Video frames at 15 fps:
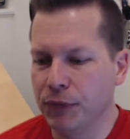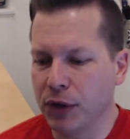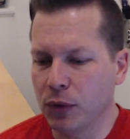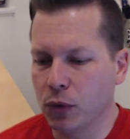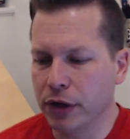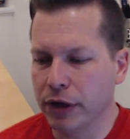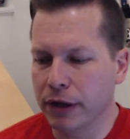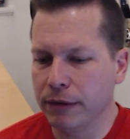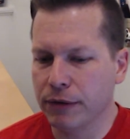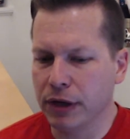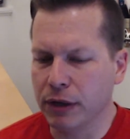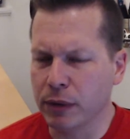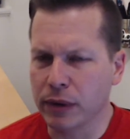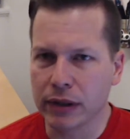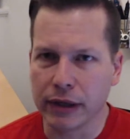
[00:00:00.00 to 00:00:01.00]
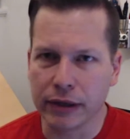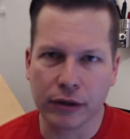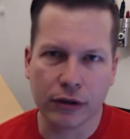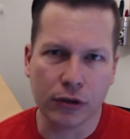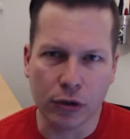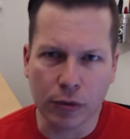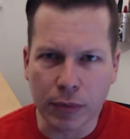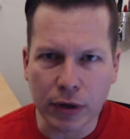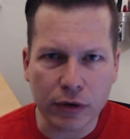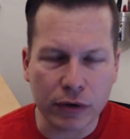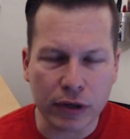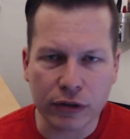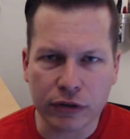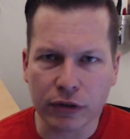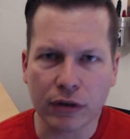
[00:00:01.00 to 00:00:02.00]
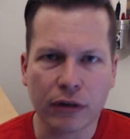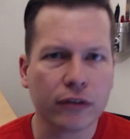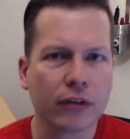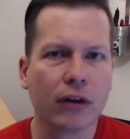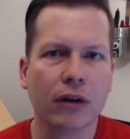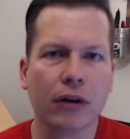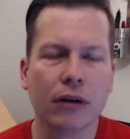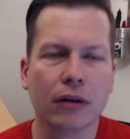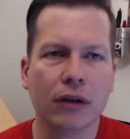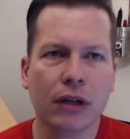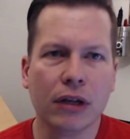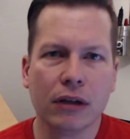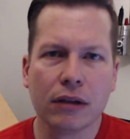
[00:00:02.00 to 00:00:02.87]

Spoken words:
whatnot. Anyway, like the Goomba creatures are